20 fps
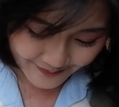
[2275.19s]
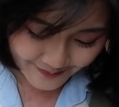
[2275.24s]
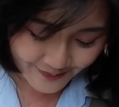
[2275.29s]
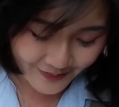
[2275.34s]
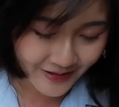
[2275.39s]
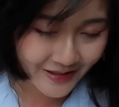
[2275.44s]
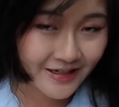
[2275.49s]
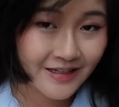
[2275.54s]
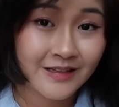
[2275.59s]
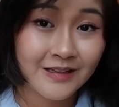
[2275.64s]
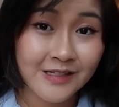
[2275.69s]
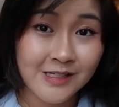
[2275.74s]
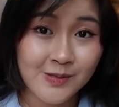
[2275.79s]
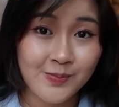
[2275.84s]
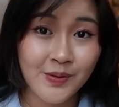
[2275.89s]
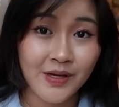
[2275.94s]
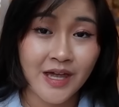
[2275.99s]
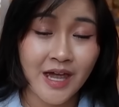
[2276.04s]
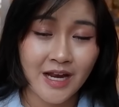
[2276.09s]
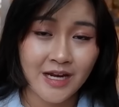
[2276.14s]
But the
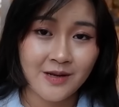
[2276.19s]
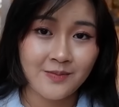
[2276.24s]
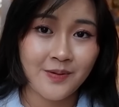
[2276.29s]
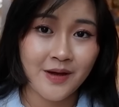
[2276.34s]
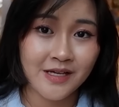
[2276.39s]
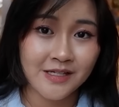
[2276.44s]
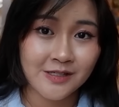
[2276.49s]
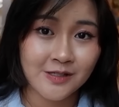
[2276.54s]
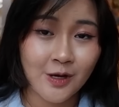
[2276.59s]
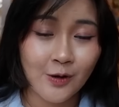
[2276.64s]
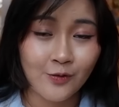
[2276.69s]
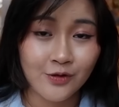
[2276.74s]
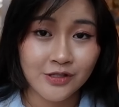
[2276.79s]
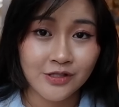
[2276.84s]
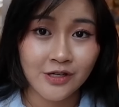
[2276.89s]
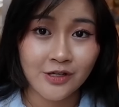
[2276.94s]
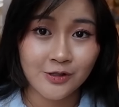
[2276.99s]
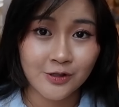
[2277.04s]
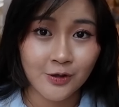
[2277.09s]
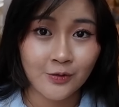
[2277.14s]
spaghetti pesto
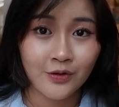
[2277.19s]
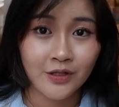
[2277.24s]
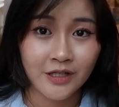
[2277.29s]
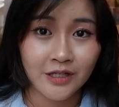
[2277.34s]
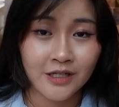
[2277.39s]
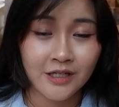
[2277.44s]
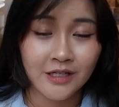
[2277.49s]
was also really